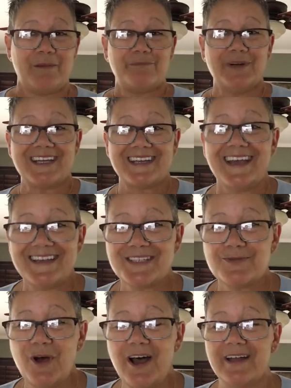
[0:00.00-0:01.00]
But
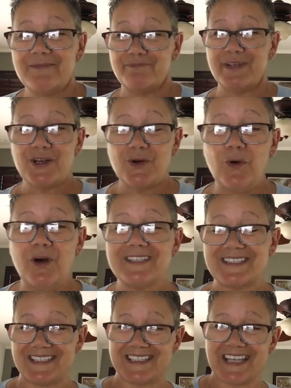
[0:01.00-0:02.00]
guess what?
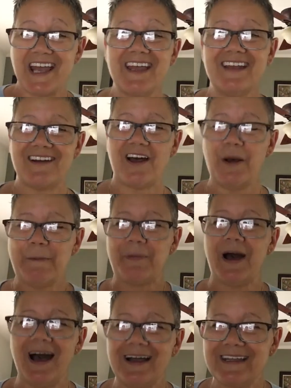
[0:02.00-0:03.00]
Because it's hitting her
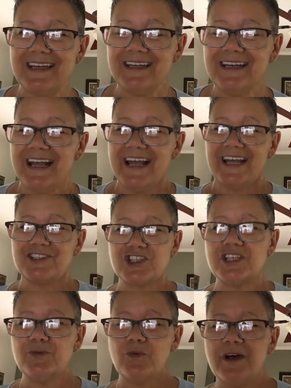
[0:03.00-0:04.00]
pocket and
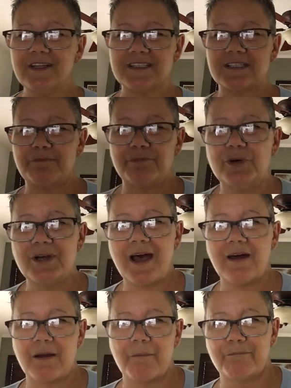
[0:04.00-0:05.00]
she wants to put
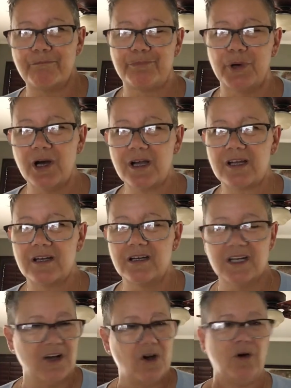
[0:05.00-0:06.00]
out a book
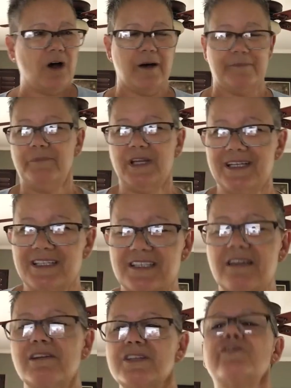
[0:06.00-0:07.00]
or a
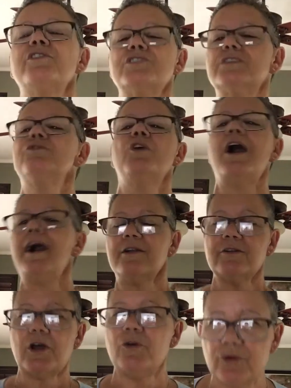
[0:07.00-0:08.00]
miniseries. First of all, I
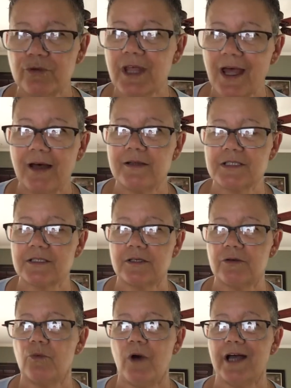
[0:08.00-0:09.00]
don't know who the hell is going
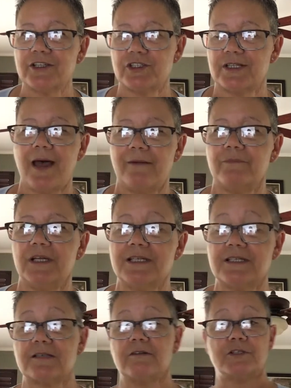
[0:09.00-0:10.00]
to watch that
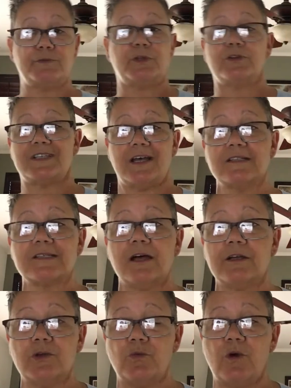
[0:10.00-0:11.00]
miniseries, because I'll
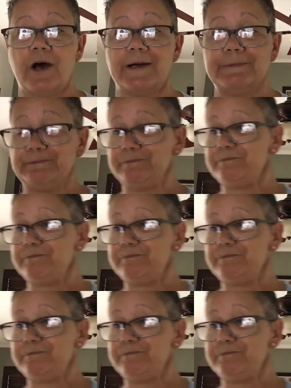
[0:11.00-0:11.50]
tell you what.